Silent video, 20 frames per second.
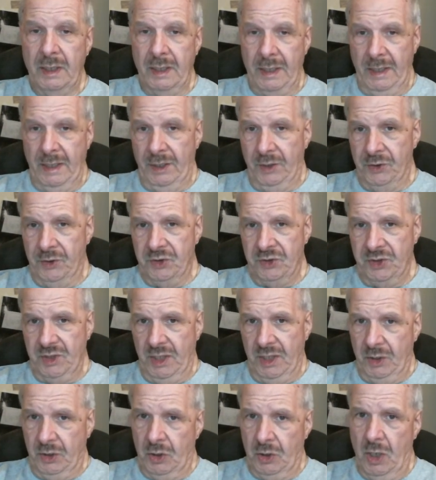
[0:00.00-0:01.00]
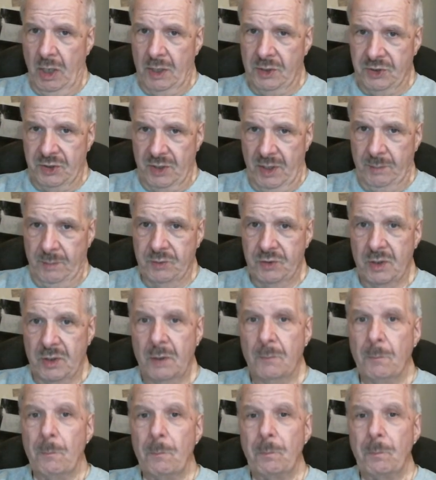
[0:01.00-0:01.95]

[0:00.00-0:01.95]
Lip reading: and understand the concepts